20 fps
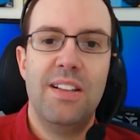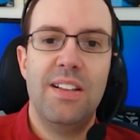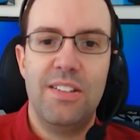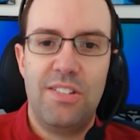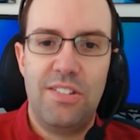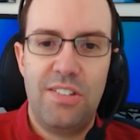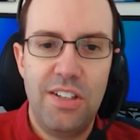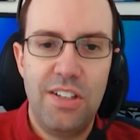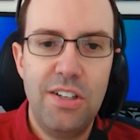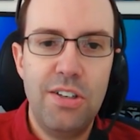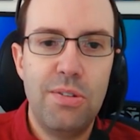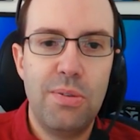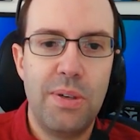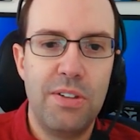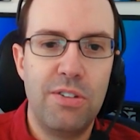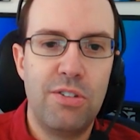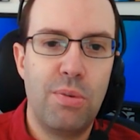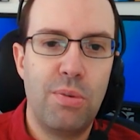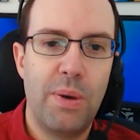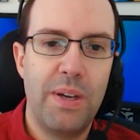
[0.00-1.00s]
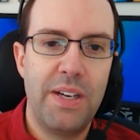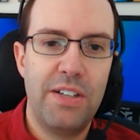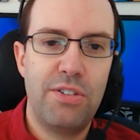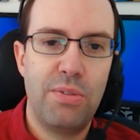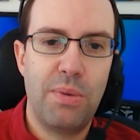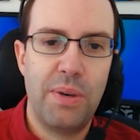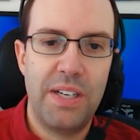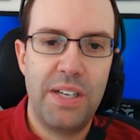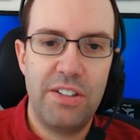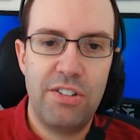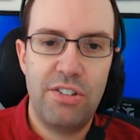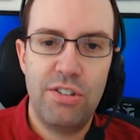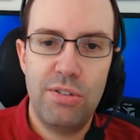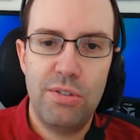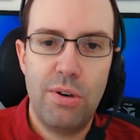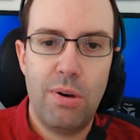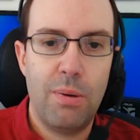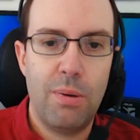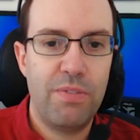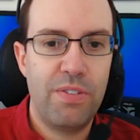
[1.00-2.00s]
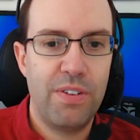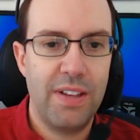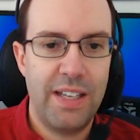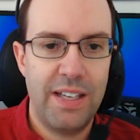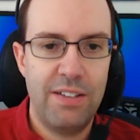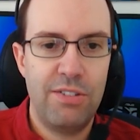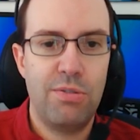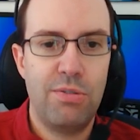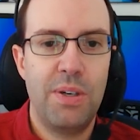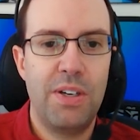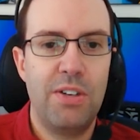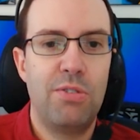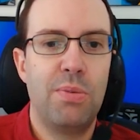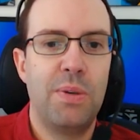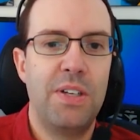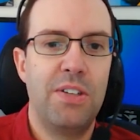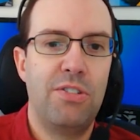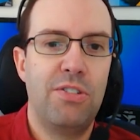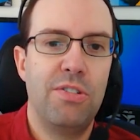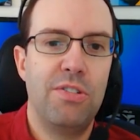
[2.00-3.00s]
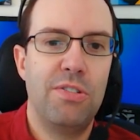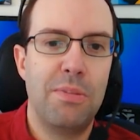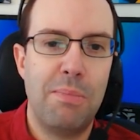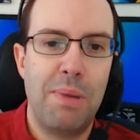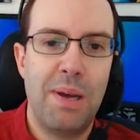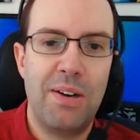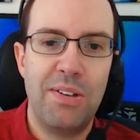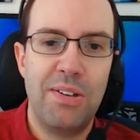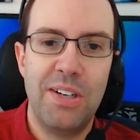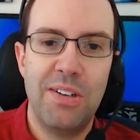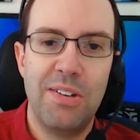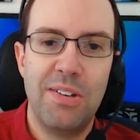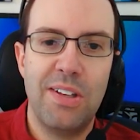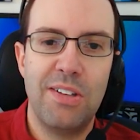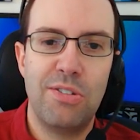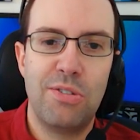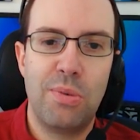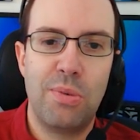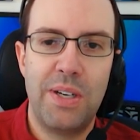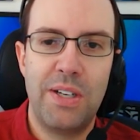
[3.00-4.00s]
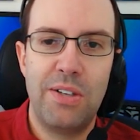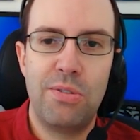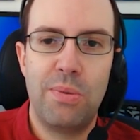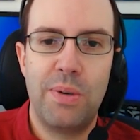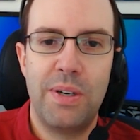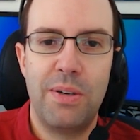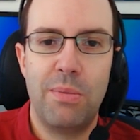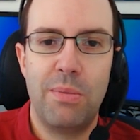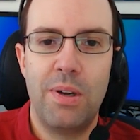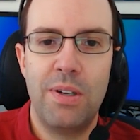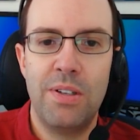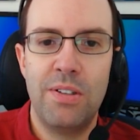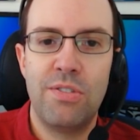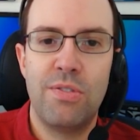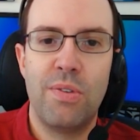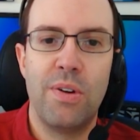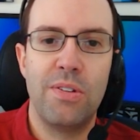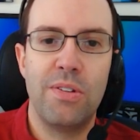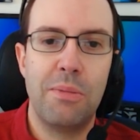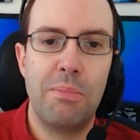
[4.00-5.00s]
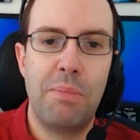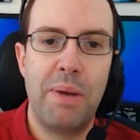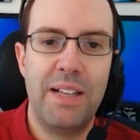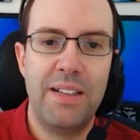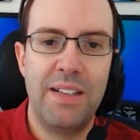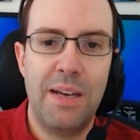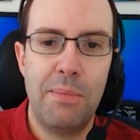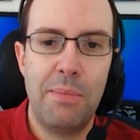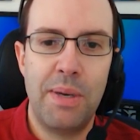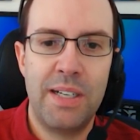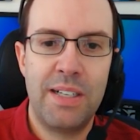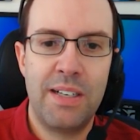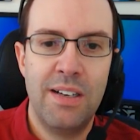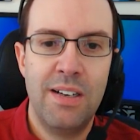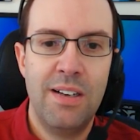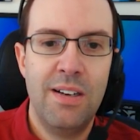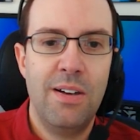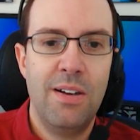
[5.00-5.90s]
See you in 2022. Hopefully 2022 is a better year than 2021 as far as the pandemic.